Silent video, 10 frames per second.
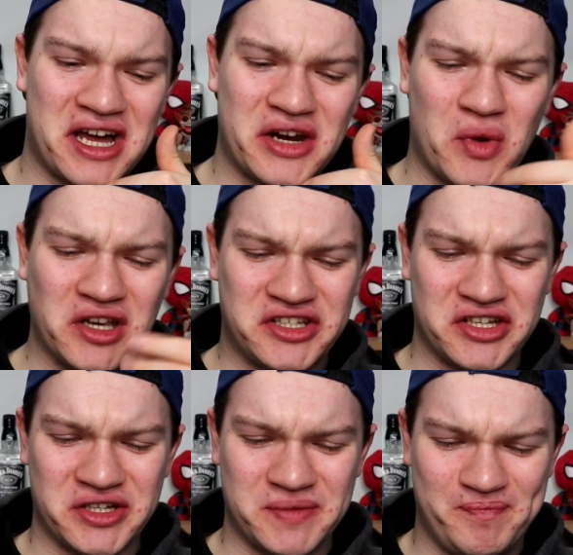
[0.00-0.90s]
I don't want
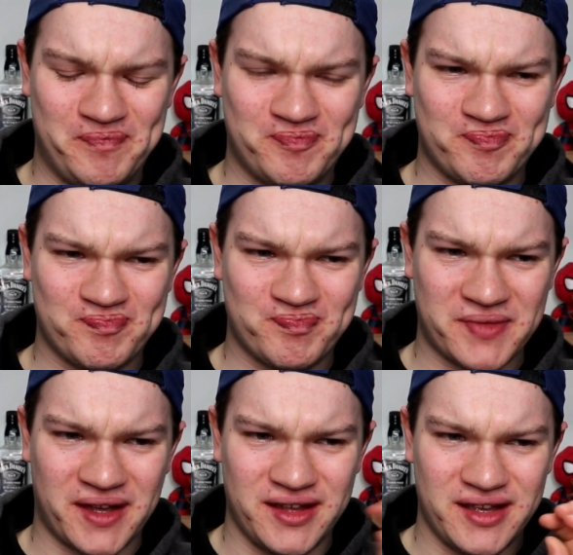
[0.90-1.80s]
to,
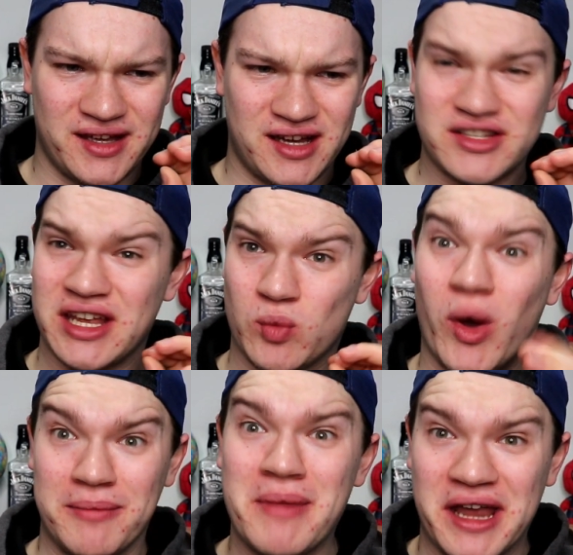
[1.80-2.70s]
as a
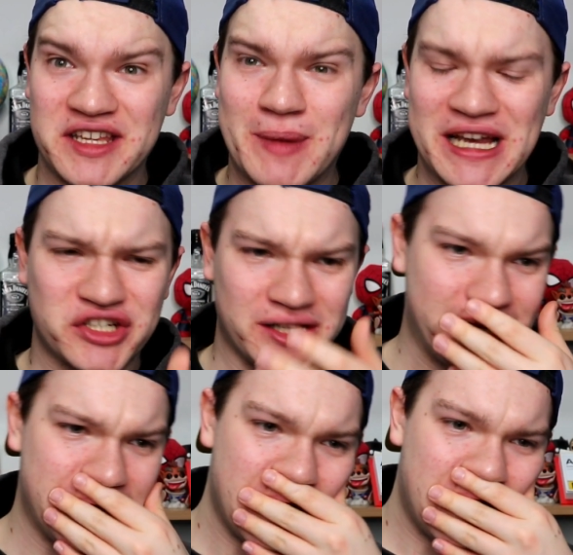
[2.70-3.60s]
white man
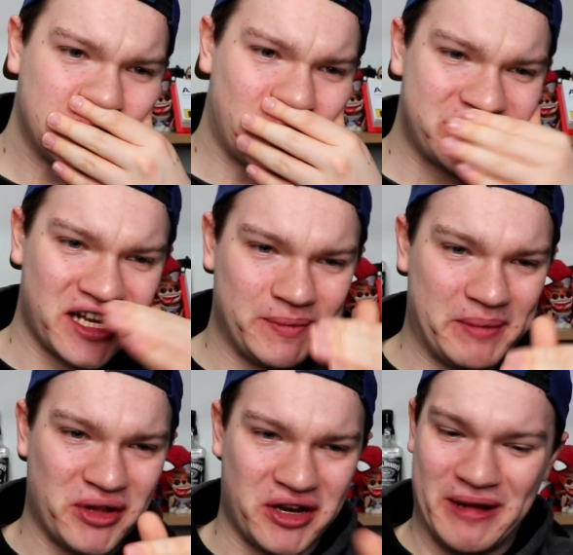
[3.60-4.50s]
especially, try to tell
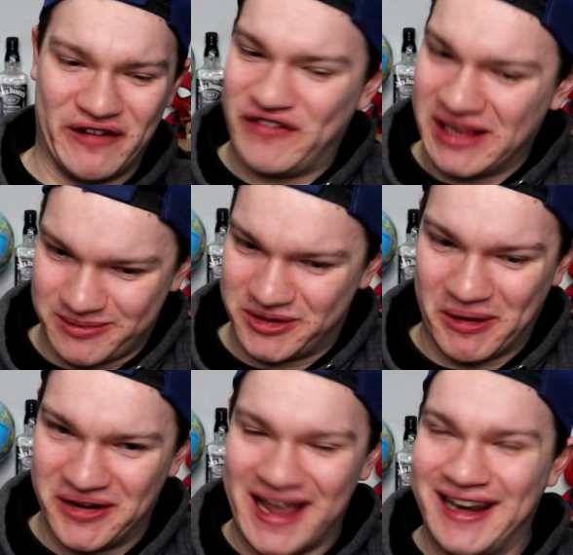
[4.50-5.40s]
people how to make films
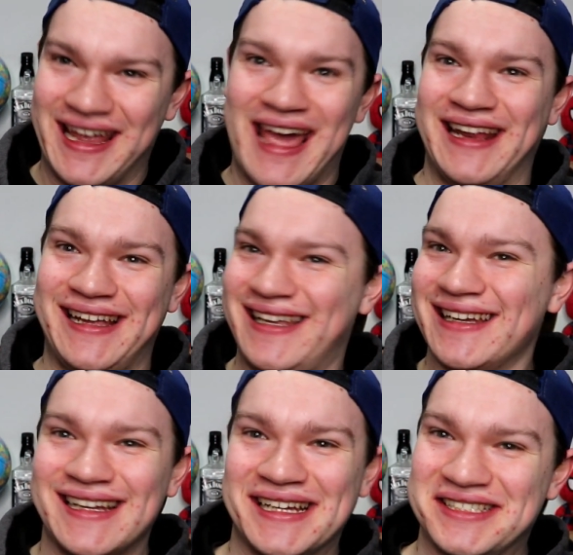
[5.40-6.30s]
about any
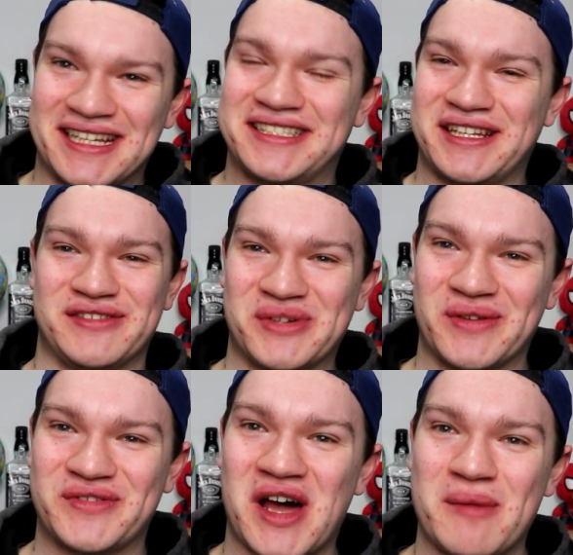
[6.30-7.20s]
sensitive
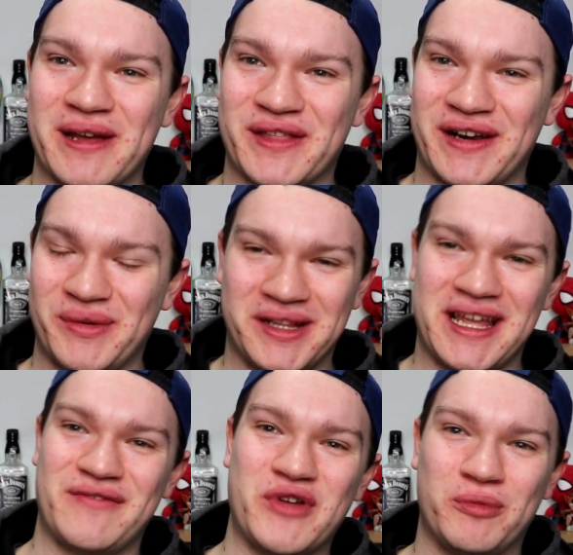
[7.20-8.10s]
sort of topic that I
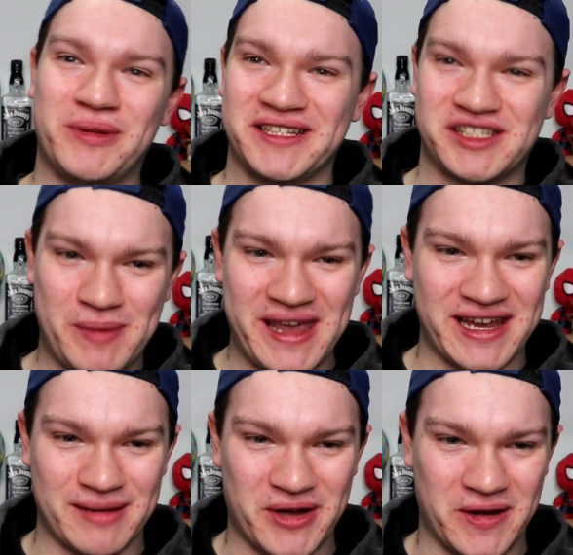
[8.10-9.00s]
really have no place
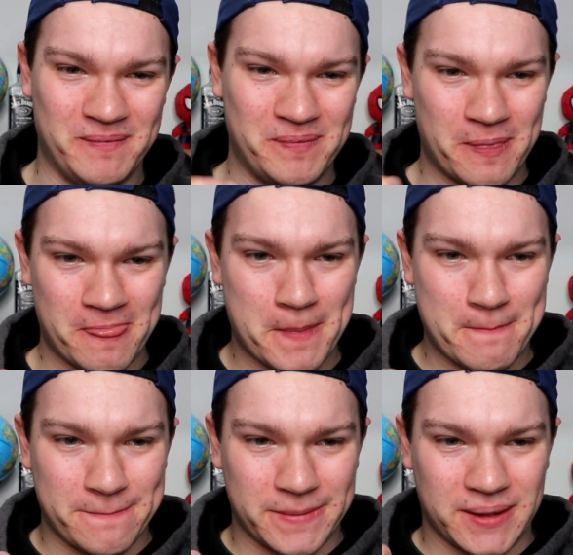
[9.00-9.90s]
speaking about.
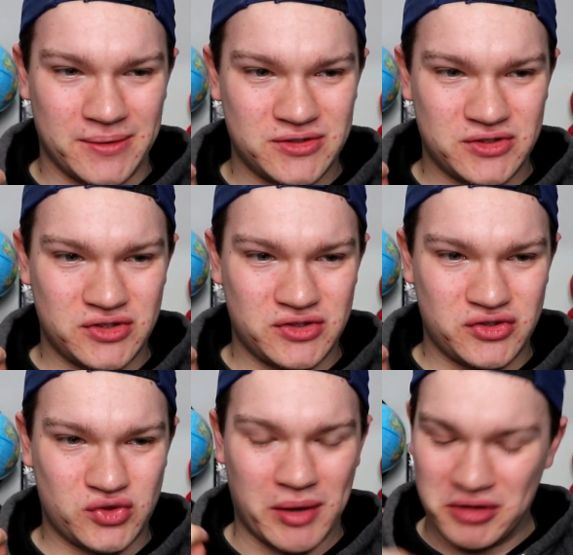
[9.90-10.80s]

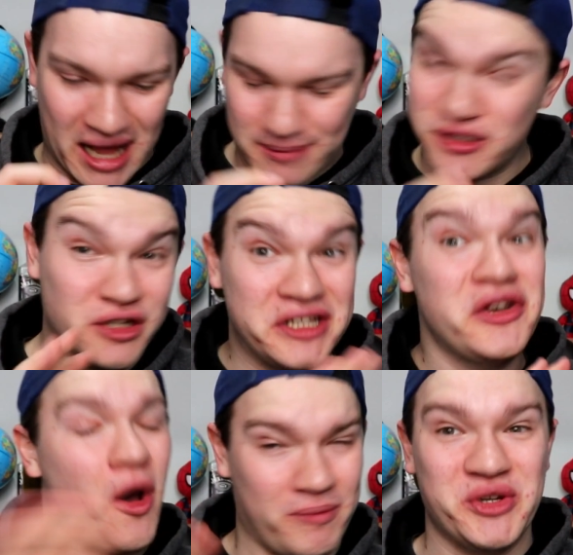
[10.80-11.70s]
So I will absolutely
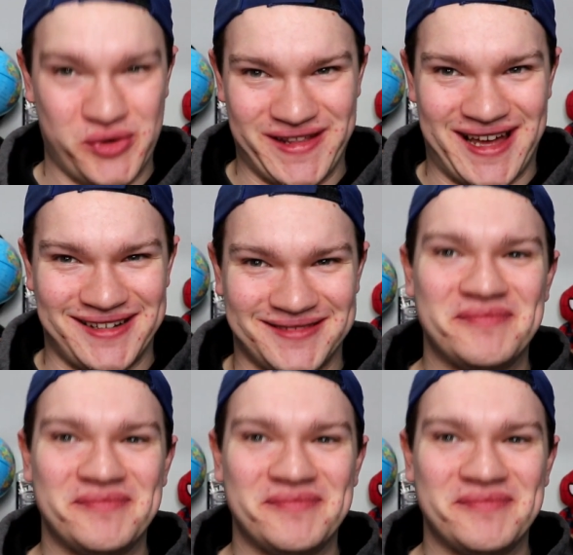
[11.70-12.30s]
not be doing that.